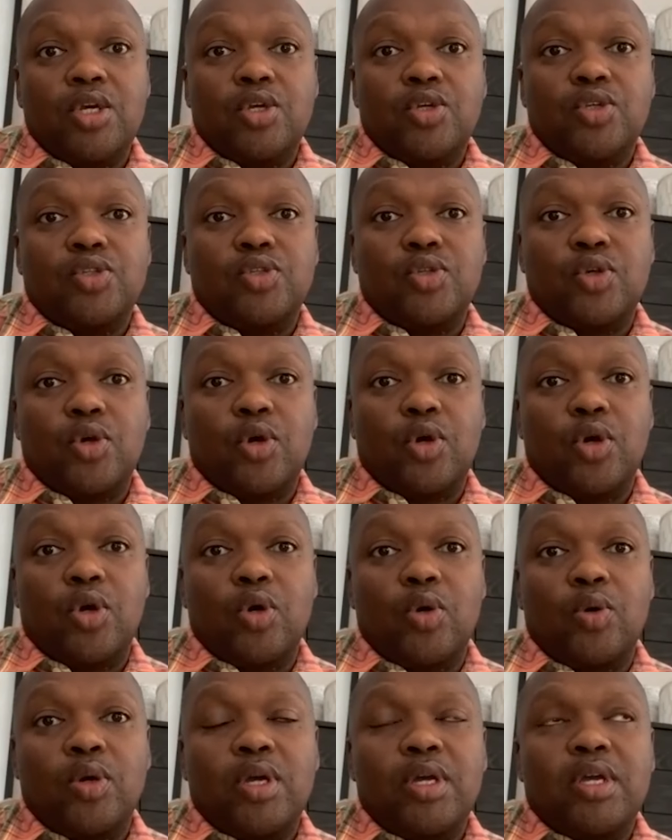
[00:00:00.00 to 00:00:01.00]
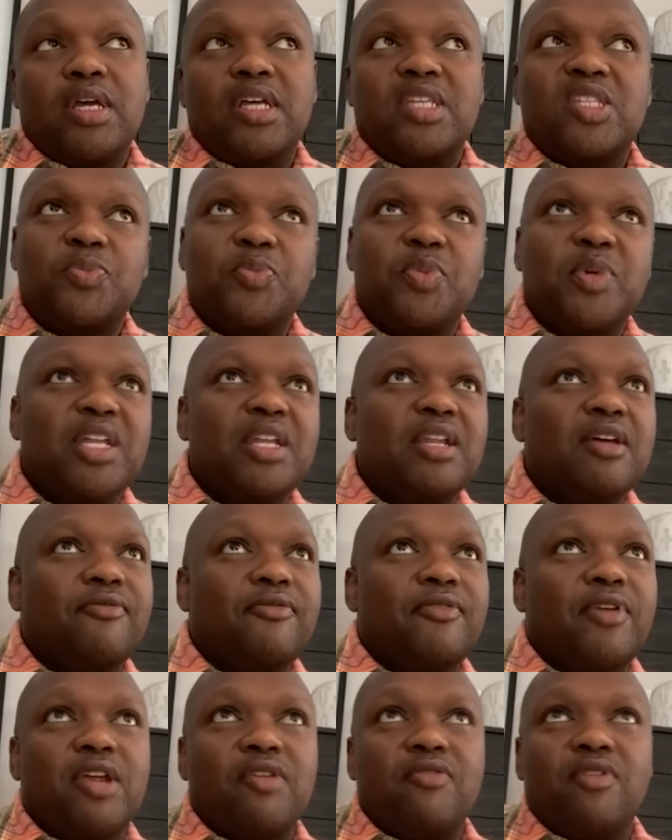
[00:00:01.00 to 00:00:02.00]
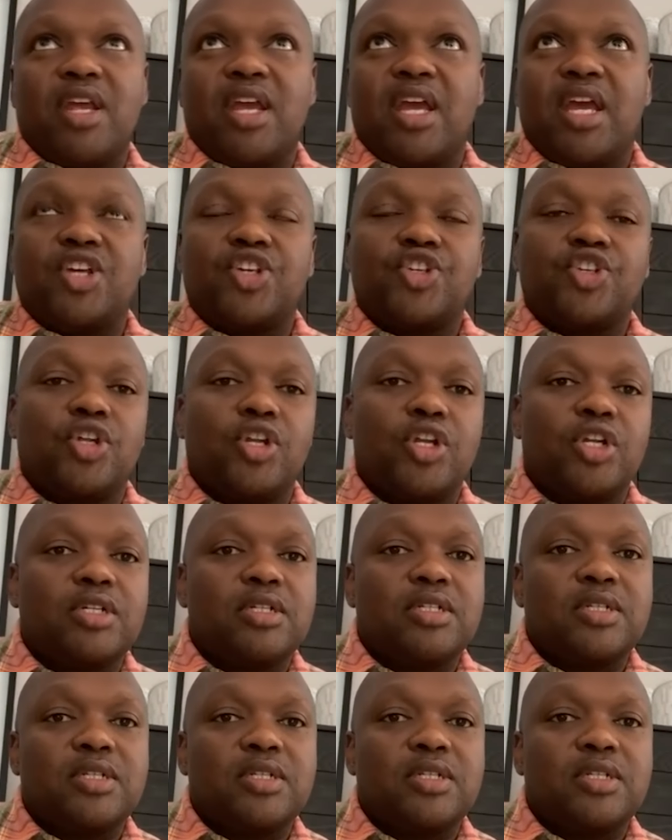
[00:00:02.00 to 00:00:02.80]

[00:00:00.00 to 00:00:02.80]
So it's been a variation